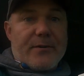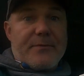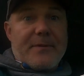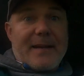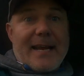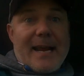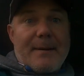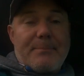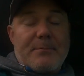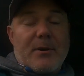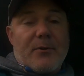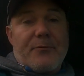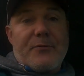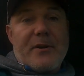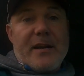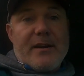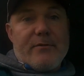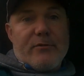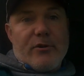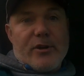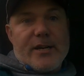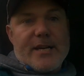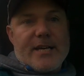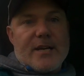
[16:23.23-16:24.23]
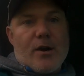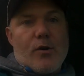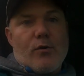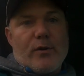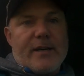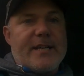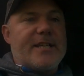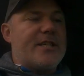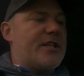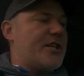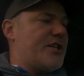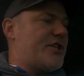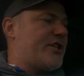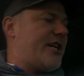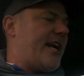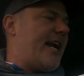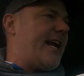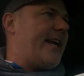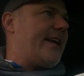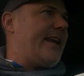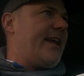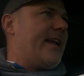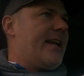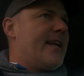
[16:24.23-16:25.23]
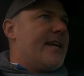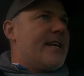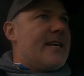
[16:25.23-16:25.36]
if they kept their feet right going into the shed,